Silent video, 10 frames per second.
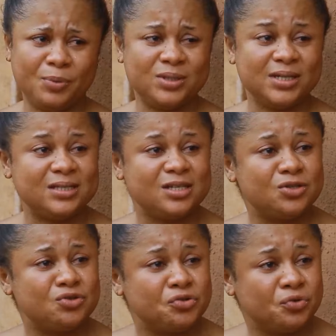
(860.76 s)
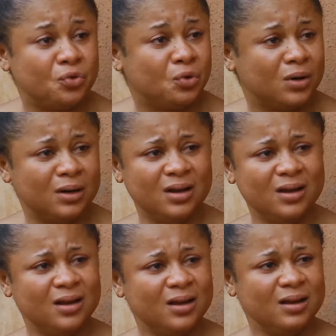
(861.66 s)
But it is true.
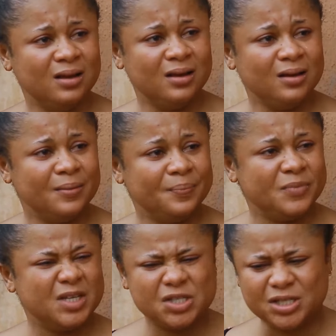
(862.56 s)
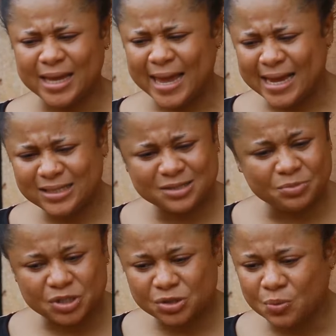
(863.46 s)
She hates
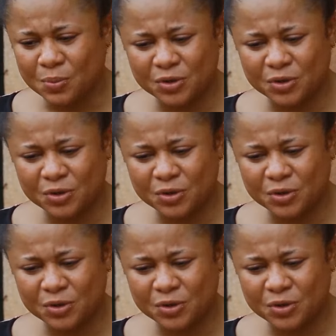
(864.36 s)
me so